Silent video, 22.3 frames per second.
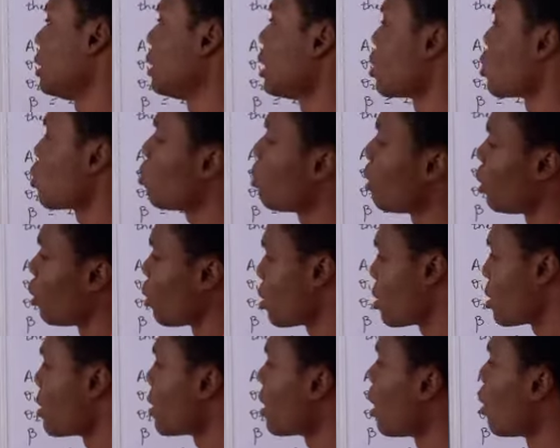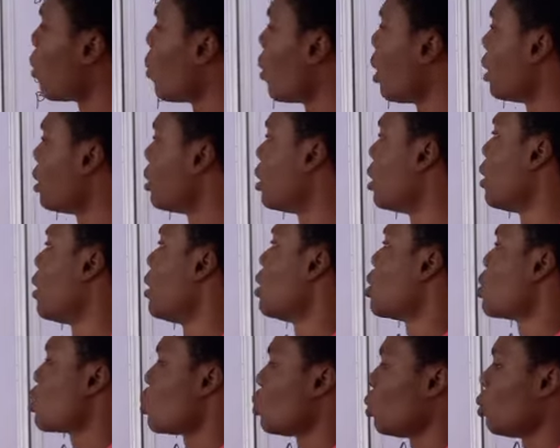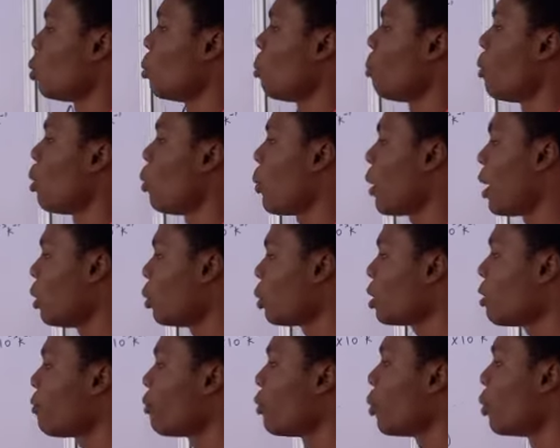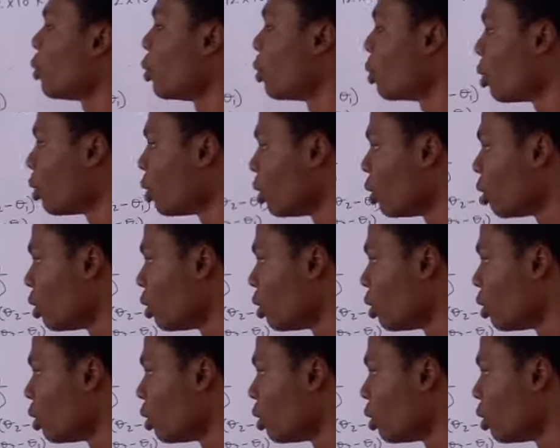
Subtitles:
theta2 minus theta1. So, but we are looking for